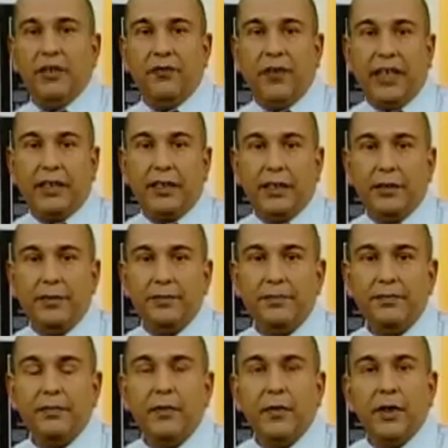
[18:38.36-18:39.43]
effector.
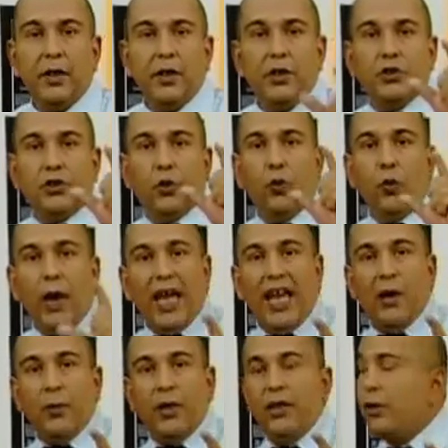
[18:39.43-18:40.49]
So where
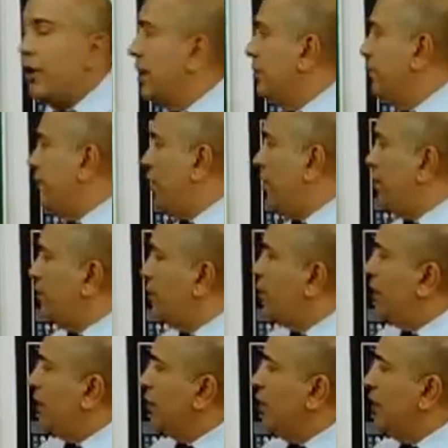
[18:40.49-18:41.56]
are we going from?
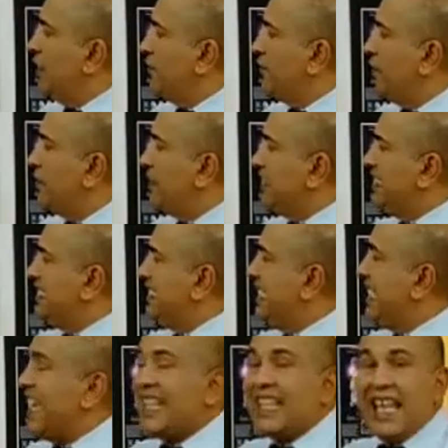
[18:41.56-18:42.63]
We're going from the
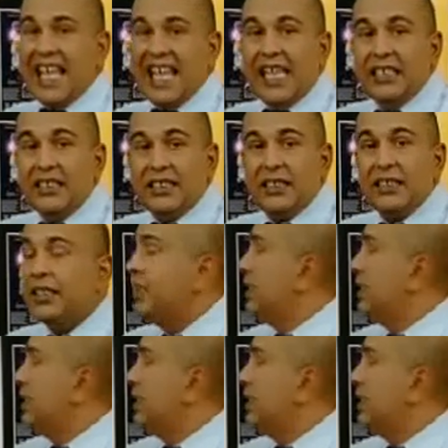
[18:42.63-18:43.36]
CNS